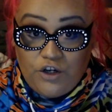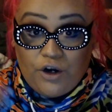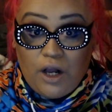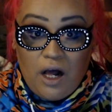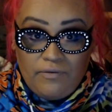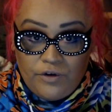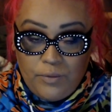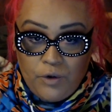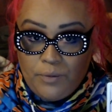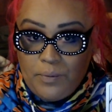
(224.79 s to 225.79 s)
they're
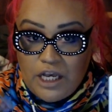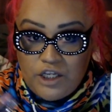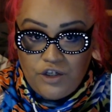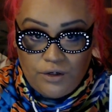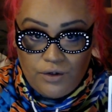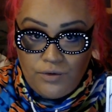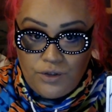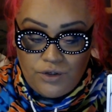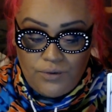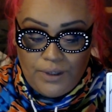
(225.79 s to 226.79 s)
comfortable or because you're
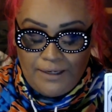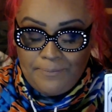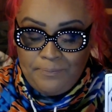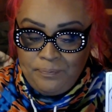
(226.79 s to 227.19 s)
used to it